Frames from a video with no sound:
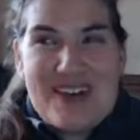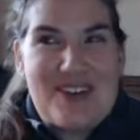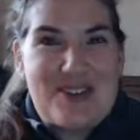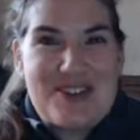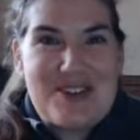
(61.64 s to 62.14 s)
you
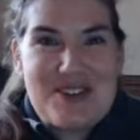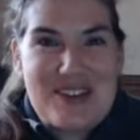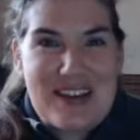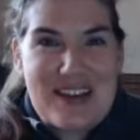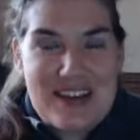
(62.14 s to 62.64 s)
know, it's just
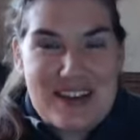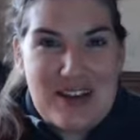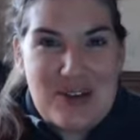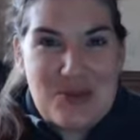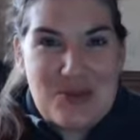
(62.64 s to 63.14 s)
like
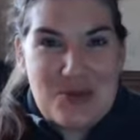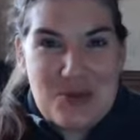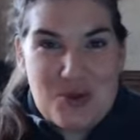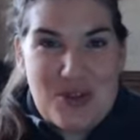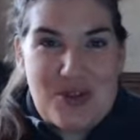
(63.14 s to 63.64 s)
any other
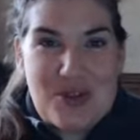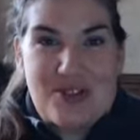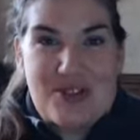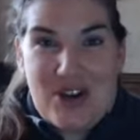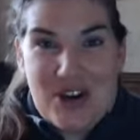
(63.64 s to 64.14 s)
rule
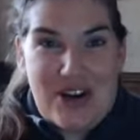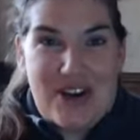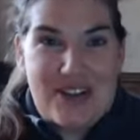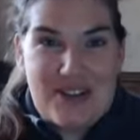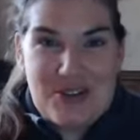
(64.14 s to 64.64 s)
or law
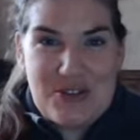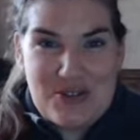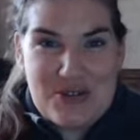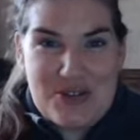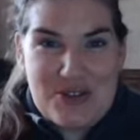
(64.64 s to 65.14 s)
in the
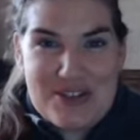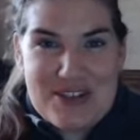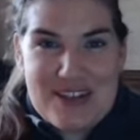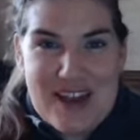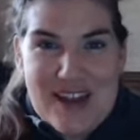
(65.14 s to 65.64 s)

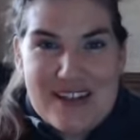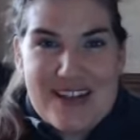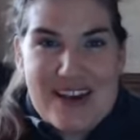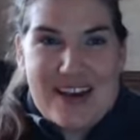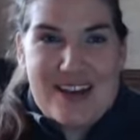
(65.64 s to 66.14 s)
universe
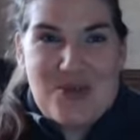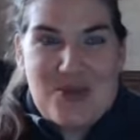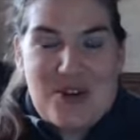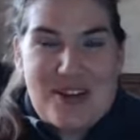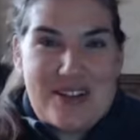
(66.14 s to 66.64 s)
that
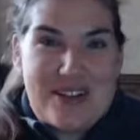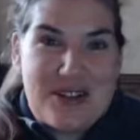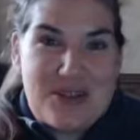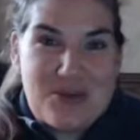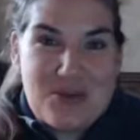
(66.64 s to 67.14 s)
when
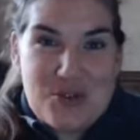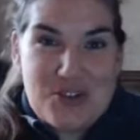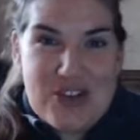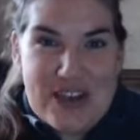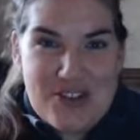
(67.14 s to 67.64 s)
the rule
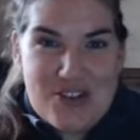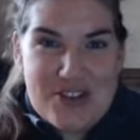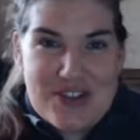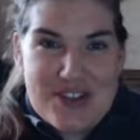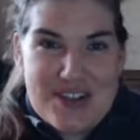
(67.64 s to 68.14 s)

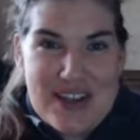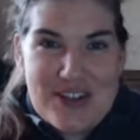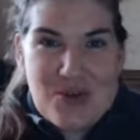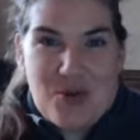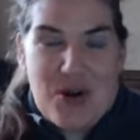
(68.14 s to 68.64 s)
changes,
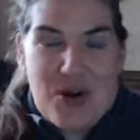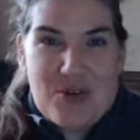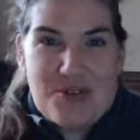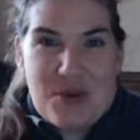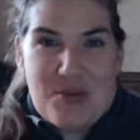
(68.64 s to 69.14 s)
there will
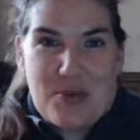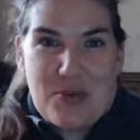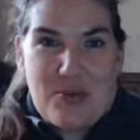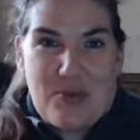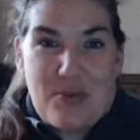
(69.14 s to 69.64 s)
always people
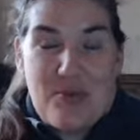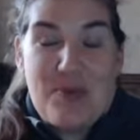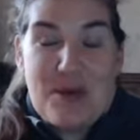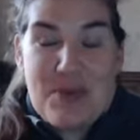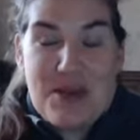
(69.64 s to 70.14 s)

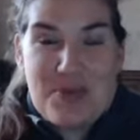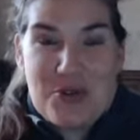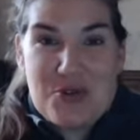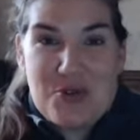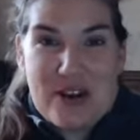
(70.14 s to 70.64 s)
be people
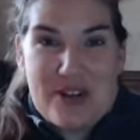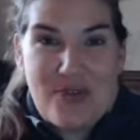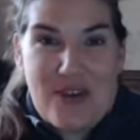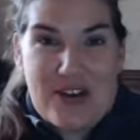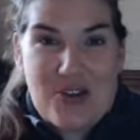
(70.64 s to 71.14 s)
who try to
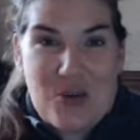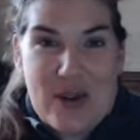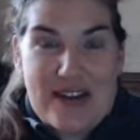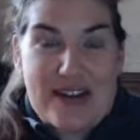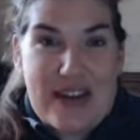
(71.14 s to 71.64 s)
find a
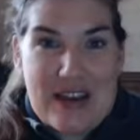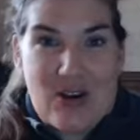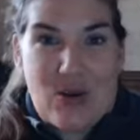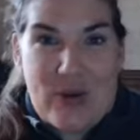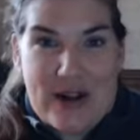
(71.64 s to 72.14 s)
way to get
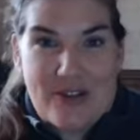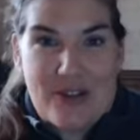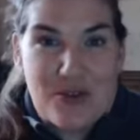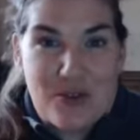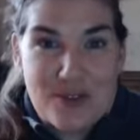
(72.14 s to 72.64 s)
around
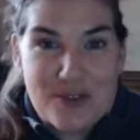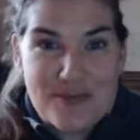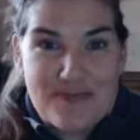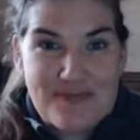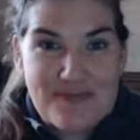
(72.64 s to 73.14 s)
the rule.